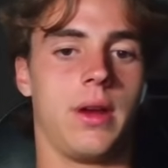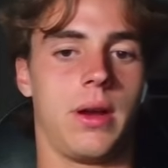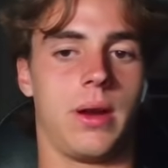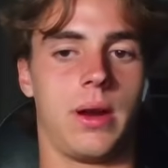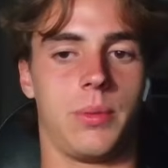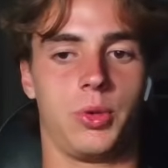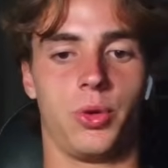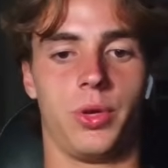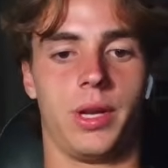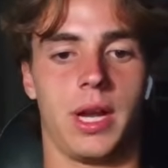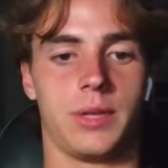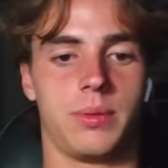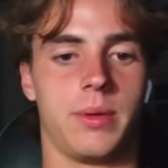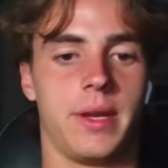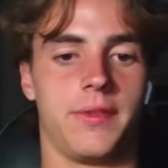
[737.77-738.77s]
I'm sure you
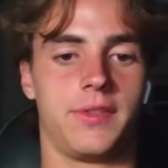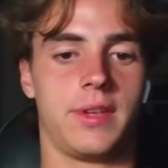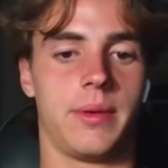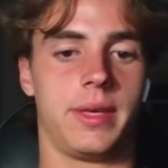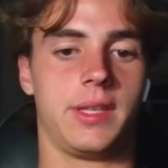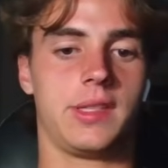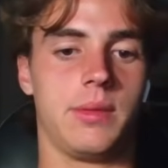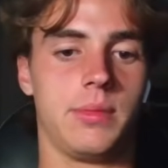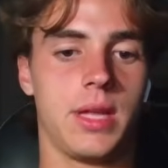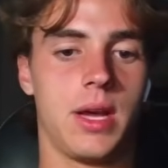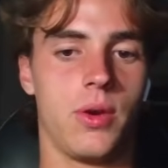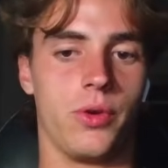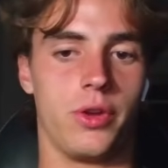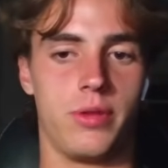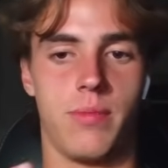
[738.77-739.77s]
guys probably have something similar,
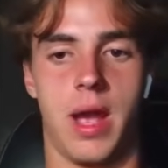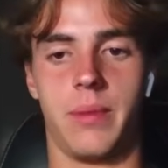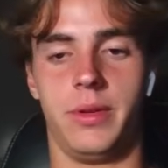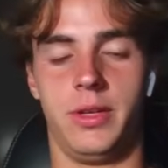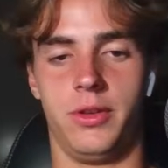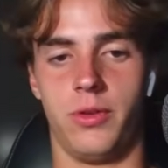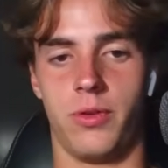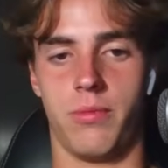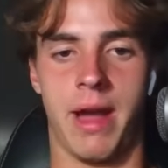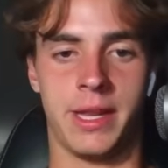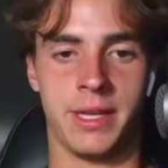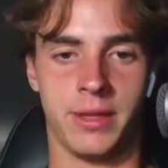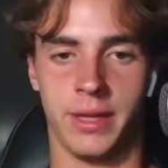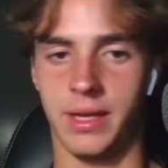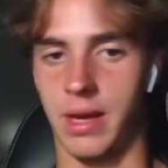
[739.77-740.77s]
or maybe you do it
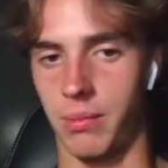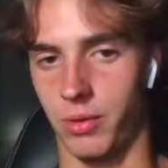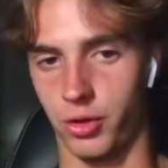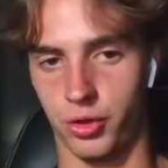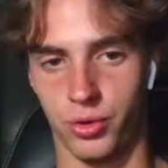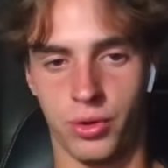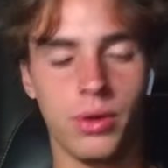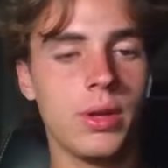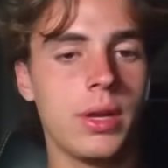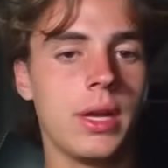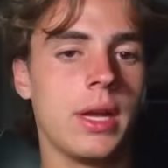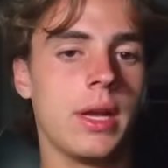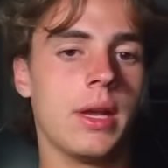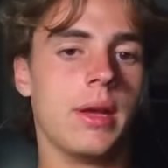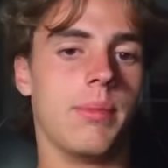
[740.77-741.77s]
manually, I'm not sure.
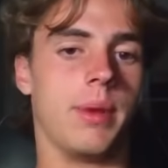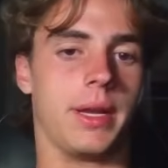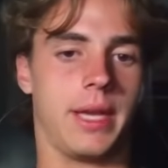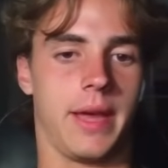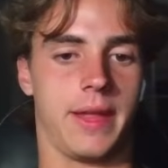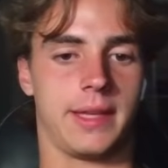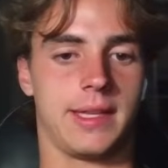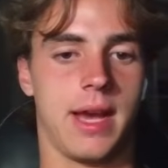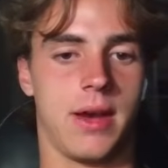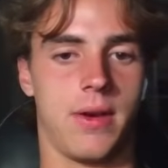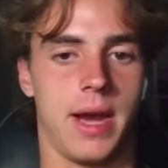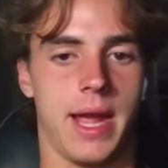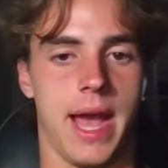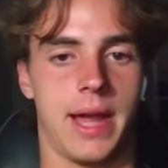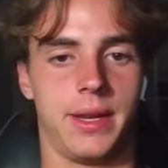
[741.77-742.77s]
But yeah, that's how
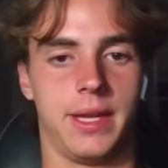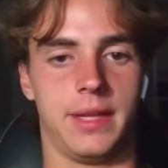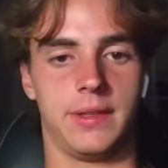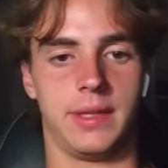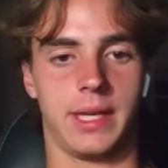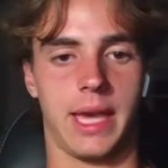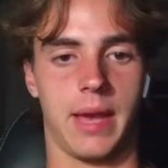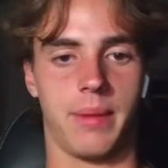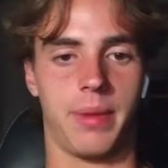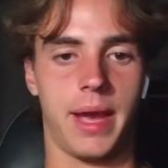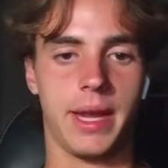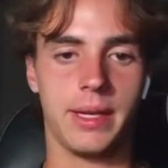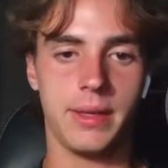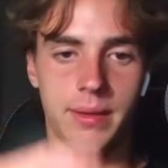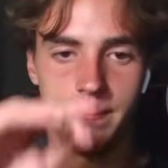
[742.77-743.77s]
I add it into the
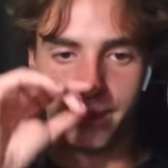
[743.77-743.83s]
campaign.